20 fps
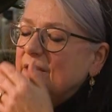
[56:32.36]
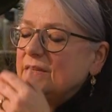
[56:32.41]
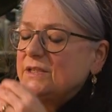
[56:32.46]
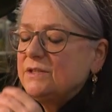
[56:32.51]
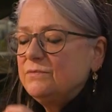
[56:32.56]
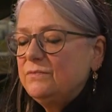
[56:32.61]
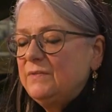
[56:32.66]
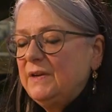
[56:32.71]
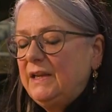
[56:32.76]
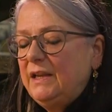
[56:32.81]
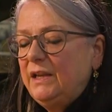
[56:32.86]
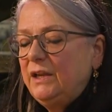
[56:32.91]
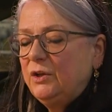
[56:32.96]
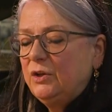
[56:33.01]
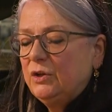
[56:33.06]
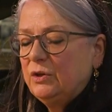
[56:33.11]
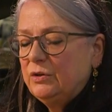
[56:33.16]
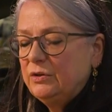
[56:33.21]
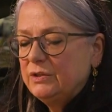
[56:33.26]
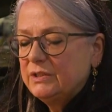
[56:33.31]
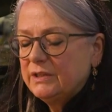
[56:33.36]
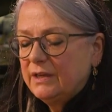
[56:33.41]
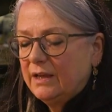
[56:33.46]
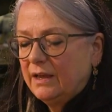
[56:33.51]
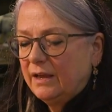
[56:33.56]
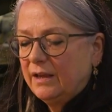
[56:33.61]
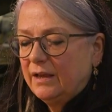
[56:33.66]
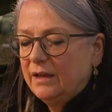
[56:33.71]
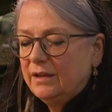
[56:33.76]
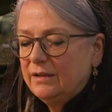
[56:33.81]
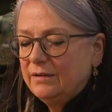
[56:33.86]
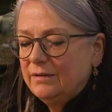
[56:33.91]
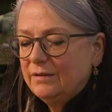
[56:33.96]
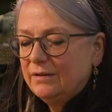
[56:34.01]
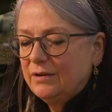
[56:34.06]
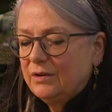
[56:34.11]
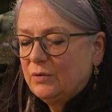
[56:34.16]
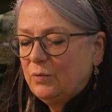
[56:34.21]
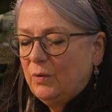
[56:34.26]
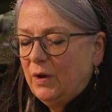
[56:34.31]
There's a really good
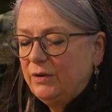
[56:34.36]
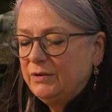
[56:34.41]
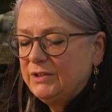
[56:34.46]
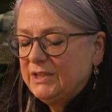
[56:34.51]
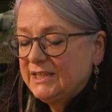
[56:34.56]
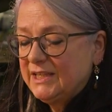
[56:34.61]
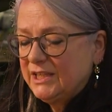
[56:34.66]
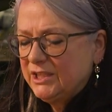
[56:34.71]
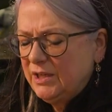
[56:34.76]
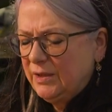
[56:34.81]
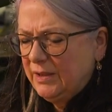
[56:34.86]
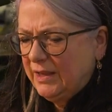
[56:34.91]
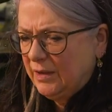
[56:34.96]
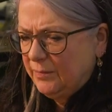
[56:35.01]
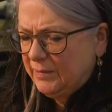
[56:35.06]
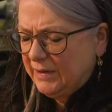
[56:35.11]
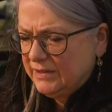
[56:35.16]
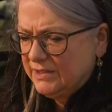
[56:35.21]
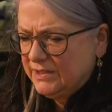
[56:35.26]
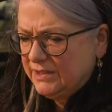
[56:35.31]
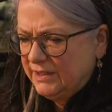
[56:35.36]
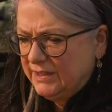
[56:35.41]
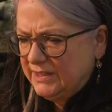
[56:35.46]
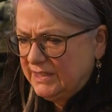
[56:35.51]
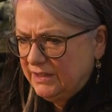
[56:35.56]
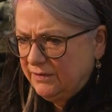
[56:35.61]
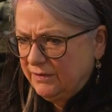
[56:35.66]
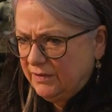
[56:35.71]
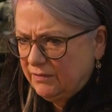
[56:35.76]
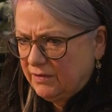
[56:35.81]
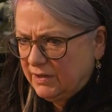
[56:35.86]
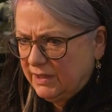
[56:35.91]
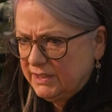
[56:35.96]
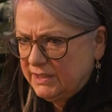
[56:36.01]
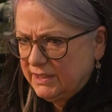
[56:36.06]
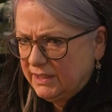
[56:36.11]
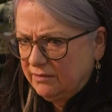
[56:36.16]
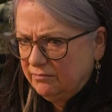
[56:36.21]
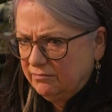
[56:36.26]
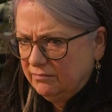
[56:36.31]
quote. It's actually something about scientific
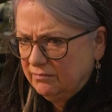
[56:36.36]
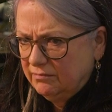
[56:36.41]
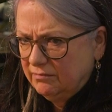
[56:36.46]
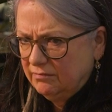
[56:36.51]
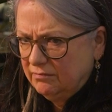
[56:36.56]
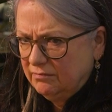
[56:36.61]
writing.